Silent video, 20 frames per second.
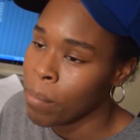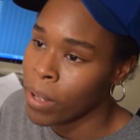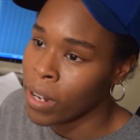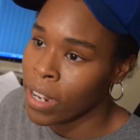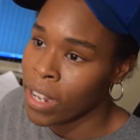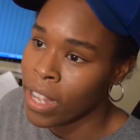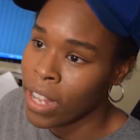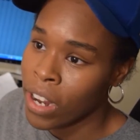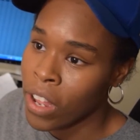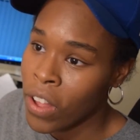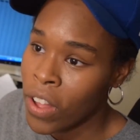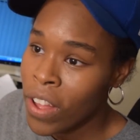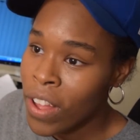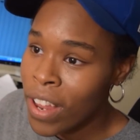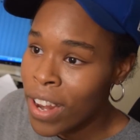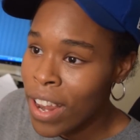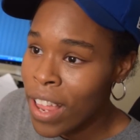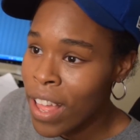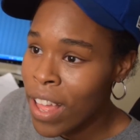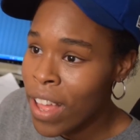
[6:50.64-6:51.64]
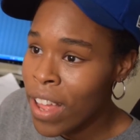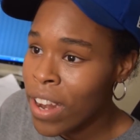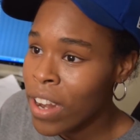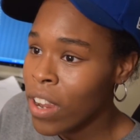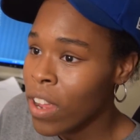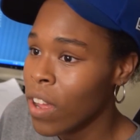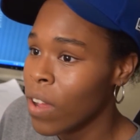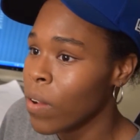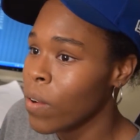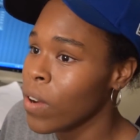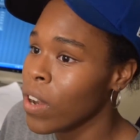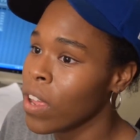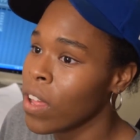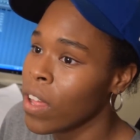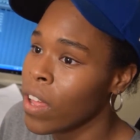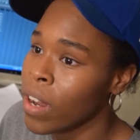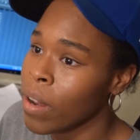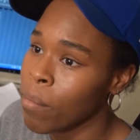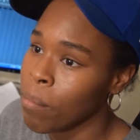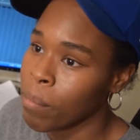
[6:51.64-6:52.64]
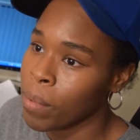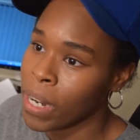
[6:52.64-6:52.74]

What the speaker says: But I gotta hold on, oh Lord.